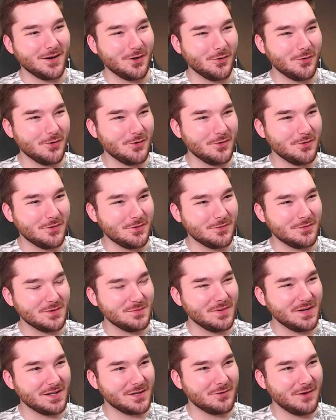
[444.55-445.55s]
Ooh,
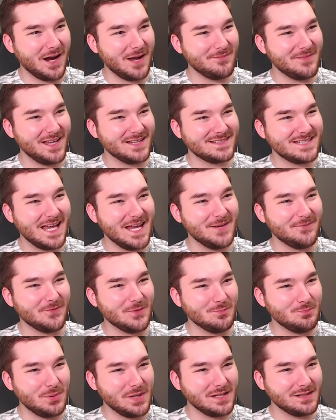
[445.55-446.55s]
better grab that tape
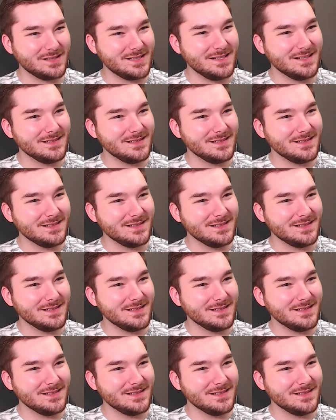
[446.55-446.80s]
from Billy.